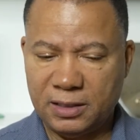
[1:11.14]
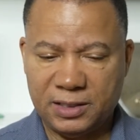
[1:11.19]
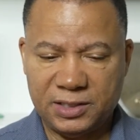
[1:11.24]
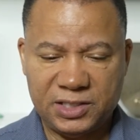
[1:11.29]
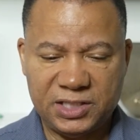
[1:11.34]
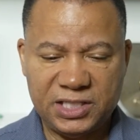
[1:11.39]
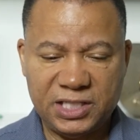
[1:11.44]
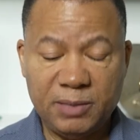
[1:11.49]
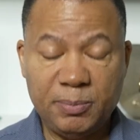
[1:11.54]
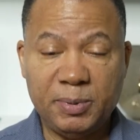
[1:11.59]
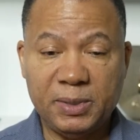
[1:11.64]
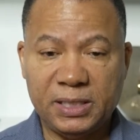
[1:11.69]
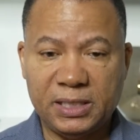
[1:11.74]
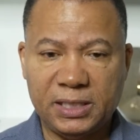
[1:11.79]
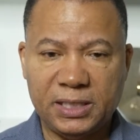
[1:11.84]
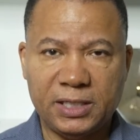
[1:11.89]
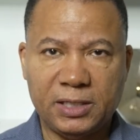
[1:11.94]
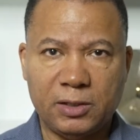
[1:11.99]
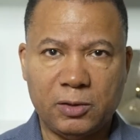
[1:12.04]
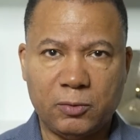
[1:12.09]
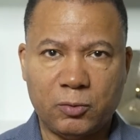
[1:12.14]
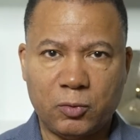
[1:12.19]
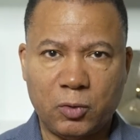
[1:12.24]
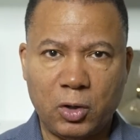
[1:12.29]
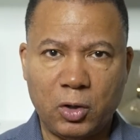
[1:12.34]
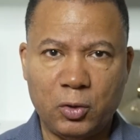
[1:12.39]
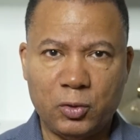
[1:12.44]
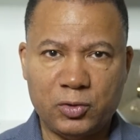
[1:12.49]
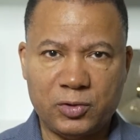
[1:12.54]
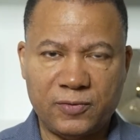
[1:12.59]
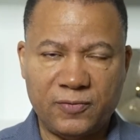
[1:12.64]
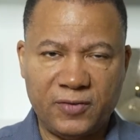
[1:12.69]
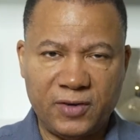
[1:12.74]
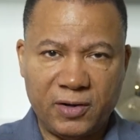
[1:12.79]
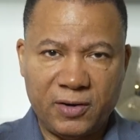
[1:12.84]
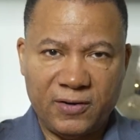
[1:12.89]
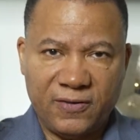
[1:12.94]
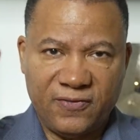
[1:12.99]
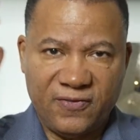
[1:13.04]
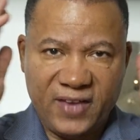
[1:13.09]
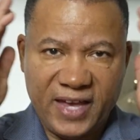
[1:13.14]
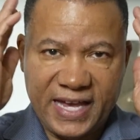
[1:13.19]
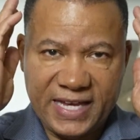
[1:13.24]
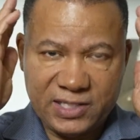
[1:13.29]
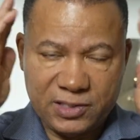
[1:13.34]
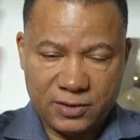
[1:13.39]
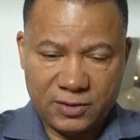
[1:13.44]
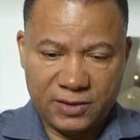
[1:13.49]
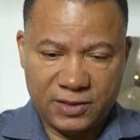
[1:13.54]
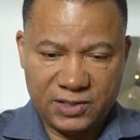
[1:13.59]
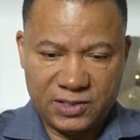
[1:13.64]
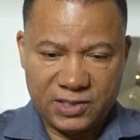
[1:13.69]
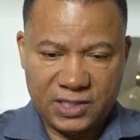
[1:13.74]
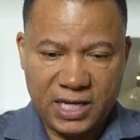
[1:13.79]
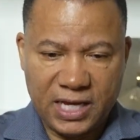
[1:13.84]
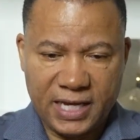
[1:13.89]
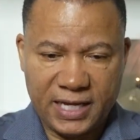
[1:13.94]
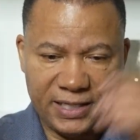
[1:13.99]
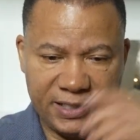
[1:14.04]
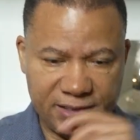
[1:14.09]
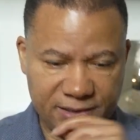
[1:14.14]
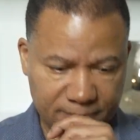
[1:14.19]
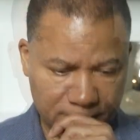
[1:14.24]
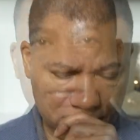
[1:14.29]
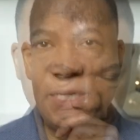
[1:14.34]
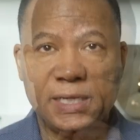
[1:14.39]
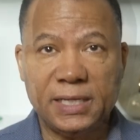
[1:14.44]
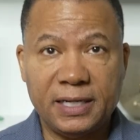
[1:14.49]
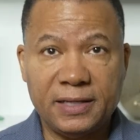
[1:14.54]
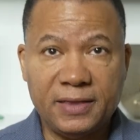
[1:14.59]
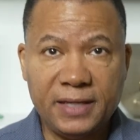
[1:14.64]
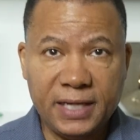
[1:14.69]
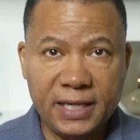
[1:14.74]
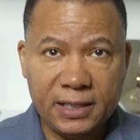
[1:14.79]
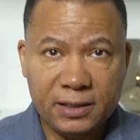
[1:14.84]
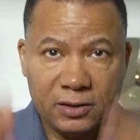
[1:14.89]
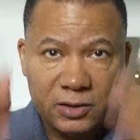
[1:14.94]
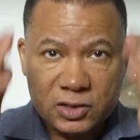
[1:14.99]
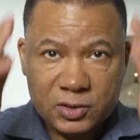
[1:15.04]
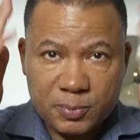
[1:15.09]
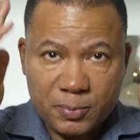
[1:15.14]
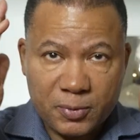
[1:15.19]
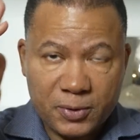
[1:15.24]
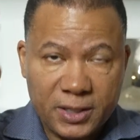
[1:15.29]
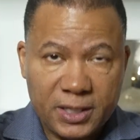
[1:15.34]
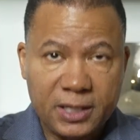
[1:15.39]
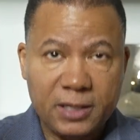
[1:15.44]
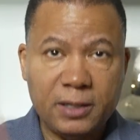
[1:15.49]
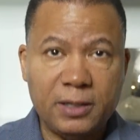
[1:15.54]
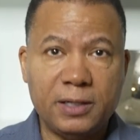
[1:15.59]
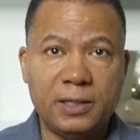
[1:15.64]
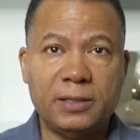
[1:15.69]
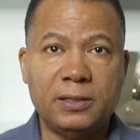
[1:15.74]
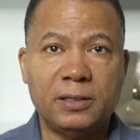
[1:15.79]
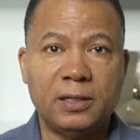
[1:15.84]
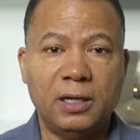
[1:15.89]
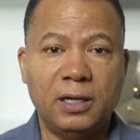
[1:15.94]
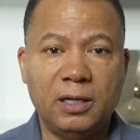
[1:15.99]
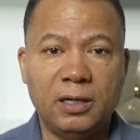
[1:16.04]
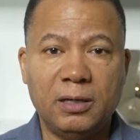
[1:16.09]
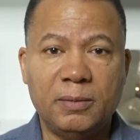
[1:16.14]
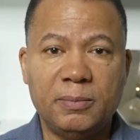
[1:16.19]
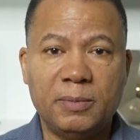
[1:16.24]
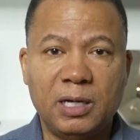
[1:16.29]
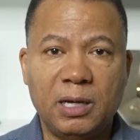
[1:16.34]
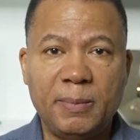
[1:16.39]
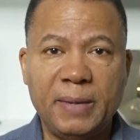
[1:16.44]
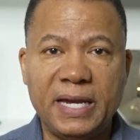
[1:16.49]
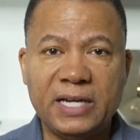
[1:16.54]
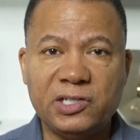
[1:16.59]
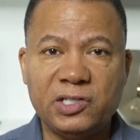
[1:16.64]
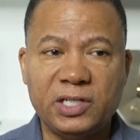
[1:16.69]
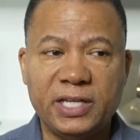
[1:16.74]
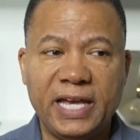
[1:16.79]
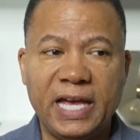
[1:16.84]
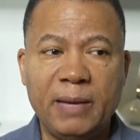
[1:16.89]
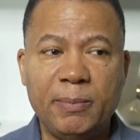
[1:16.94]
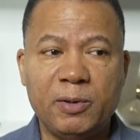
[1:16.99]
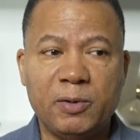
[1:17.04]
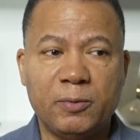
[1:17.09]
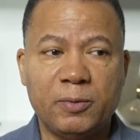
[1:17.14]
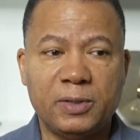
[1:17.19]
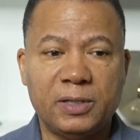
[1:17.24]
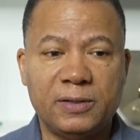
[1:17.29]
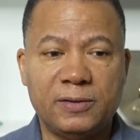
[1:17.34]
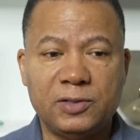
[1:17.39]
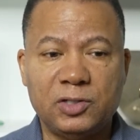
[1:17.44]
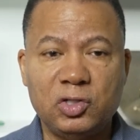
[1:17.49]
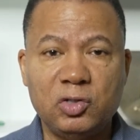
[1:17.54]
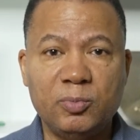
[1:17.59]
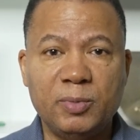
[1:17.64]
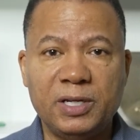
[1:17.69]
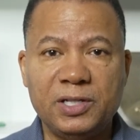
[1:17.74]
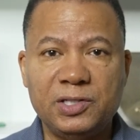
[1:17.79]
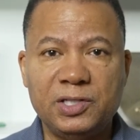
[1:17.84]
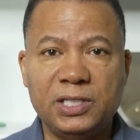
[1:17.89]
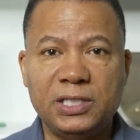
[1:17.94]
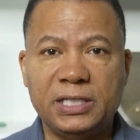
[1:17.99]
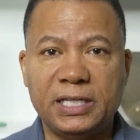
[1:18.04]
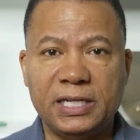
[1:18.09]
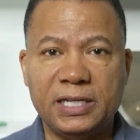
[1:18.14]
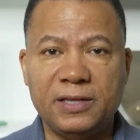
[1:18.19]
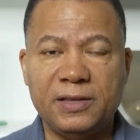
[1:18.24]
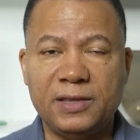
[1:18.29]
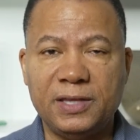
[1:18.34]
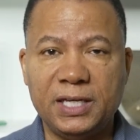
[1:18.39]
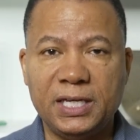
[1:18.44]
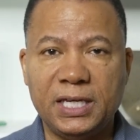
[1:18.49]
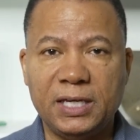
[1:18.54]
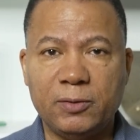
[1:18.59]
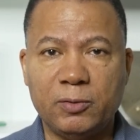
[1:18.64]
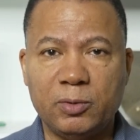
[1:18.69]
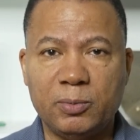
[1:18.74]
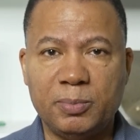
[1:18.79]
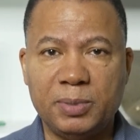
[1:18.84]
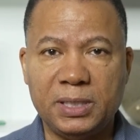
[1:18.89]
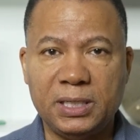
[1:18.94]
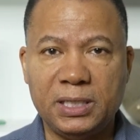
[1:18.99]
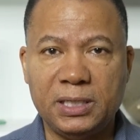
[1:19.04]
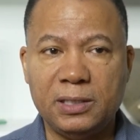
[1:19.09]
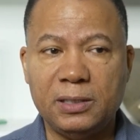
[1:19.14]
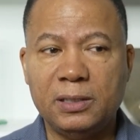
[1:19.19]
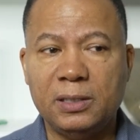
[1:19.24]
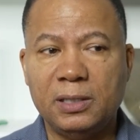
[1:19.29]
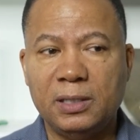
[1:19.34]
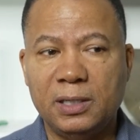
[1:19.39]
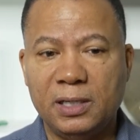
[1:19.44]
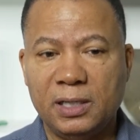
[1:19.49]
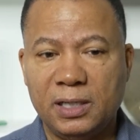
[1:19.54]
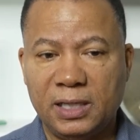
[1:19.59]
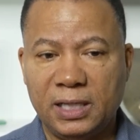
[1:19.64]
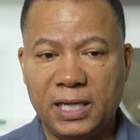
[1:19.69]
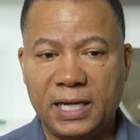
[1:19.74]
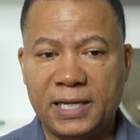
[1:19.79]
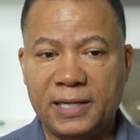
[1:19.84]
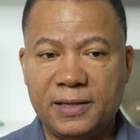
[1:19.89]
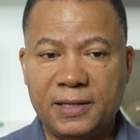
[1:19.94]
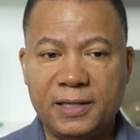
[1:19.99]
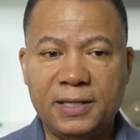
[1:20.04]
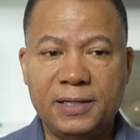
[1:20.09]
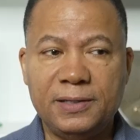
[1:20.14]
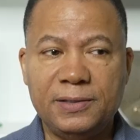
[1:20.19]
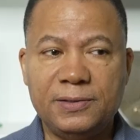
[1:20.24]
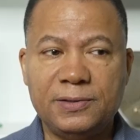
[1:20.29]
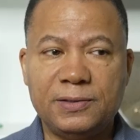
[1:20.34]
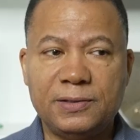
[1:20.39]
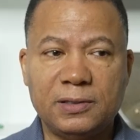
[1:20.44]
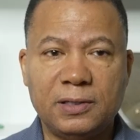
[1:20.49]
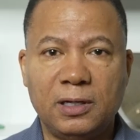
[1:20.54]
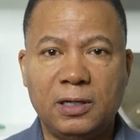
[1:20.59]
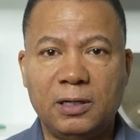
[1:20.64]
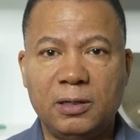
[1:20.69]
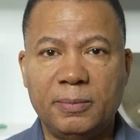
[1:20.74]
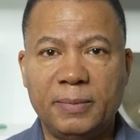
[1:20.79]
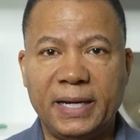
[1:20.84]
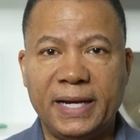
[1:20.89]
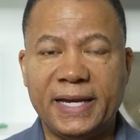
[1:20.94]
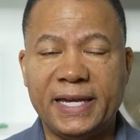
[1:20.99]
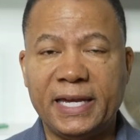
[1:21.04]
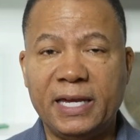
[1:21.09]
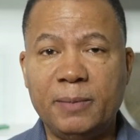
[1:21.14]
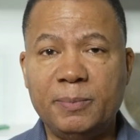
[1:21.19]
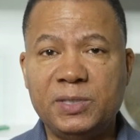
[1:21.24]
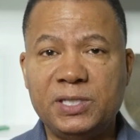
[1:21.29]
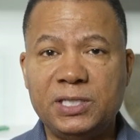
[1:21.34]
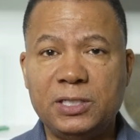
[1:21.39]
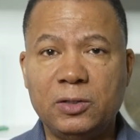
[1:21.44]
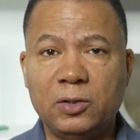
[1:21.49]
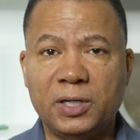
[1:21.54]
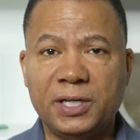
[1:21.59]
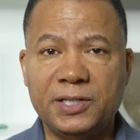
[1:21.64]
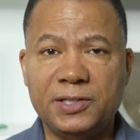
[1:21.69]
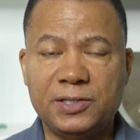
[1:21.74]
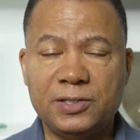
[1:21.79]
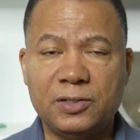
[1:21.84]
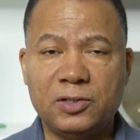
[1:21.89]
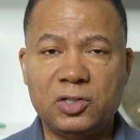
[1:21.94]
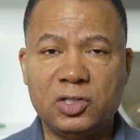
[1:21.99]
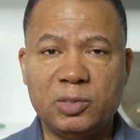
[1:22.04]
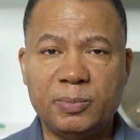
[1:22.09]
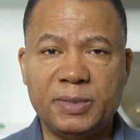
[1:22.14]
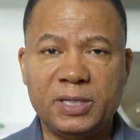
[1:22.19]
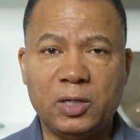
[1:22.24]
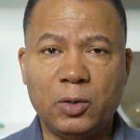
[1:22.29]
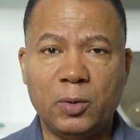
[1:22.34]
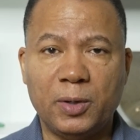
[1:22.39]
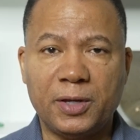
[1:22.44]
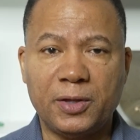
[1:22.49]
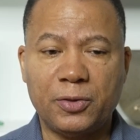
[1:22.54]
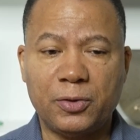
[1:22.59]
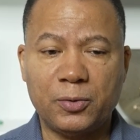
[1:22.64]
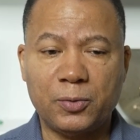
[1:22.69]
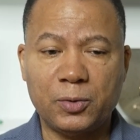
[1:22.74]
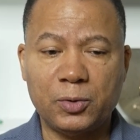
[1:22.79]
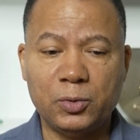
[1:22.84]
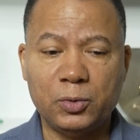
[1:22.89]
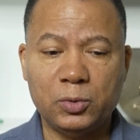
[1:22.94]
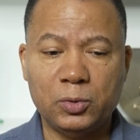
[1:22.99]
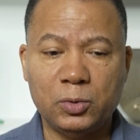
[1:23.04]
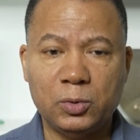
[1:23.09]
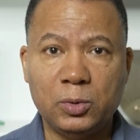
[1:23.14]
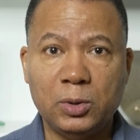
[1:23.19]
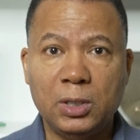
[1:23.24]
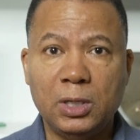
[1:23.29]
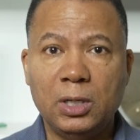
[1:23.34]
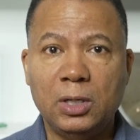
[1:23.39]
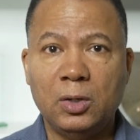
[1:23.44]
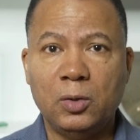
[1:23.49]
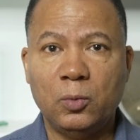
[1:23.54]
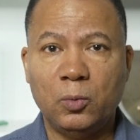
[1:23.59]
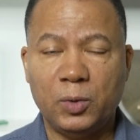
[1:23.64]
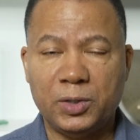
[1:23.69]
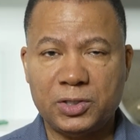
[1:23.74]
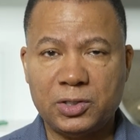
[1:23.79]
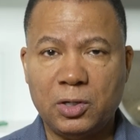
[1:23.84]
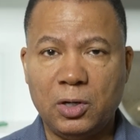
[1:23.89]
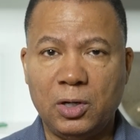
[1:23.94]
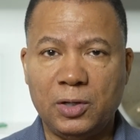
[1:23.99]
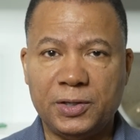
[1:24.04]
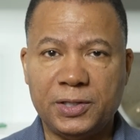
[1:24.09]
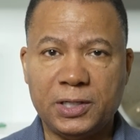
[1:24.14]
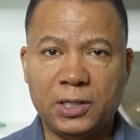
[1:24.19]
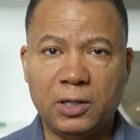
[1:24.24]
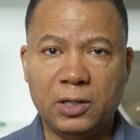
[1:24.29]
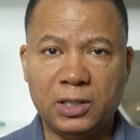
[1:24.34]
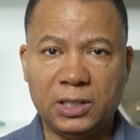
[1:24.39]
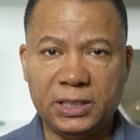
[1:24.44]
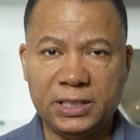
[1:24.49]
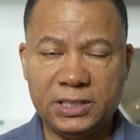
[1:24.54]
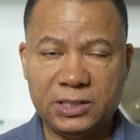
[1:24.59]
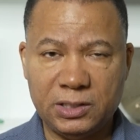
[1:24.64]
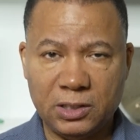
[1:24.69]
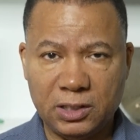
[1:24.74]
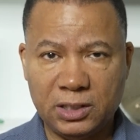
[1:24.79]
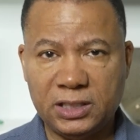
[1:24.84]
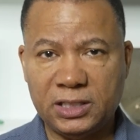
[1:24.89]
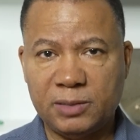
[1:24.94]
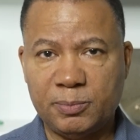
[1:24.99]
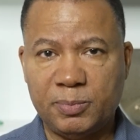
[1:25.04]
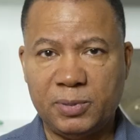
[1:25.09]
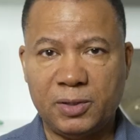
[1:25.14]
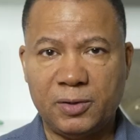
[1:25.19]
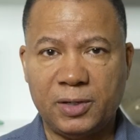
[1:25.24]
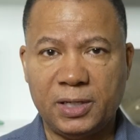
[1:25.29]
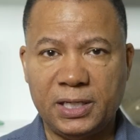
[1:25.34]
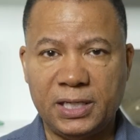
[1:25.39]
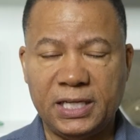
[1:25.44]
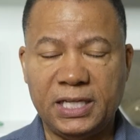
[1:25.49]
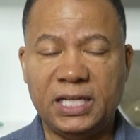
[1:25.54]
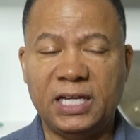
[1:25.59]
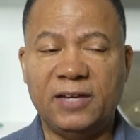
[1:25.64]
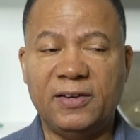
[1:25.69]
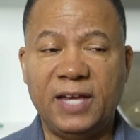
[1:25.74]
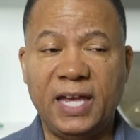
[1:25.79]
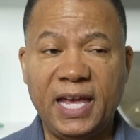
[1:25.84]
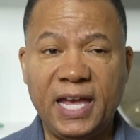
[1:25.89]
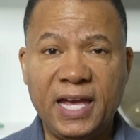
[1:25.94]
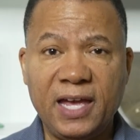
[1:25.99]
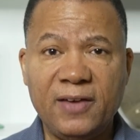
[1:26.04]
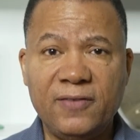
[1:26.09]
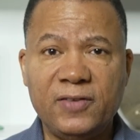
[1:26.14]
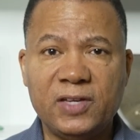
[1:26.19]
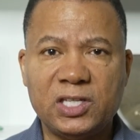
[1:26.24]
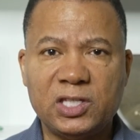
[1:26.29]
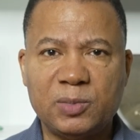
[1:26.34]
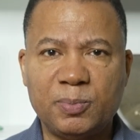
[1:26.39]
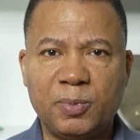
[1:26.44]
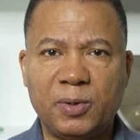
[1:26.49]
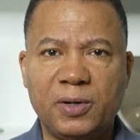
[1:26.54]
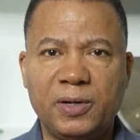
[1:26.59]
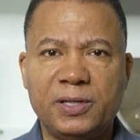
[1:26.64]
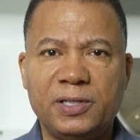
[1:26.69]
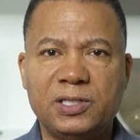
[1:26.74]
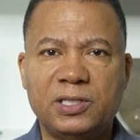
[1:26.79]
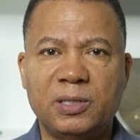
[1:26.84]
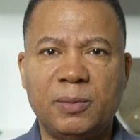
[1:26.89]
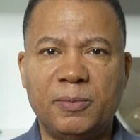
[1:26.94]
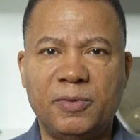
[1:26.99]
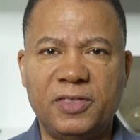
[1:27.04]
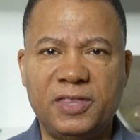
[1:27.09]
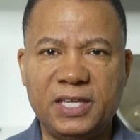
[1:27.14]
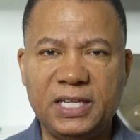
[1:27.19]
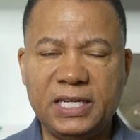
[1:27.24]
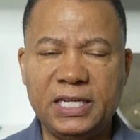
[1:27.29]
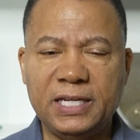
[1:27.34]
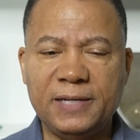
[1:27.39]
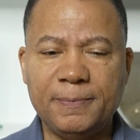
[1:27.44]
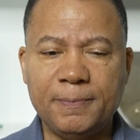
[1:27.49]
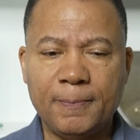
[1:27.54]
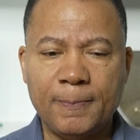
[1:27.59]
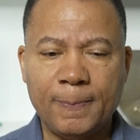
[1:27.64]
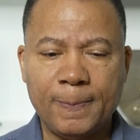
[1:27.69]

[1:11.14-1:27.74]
typically grows very fast on the sides, and I think it looks pretty good. I'm actually happy with it. 2 months in, I didn't think it would be like this. I am still considered to be going through what's called the ugly duckling period, and I have experienced some thinning.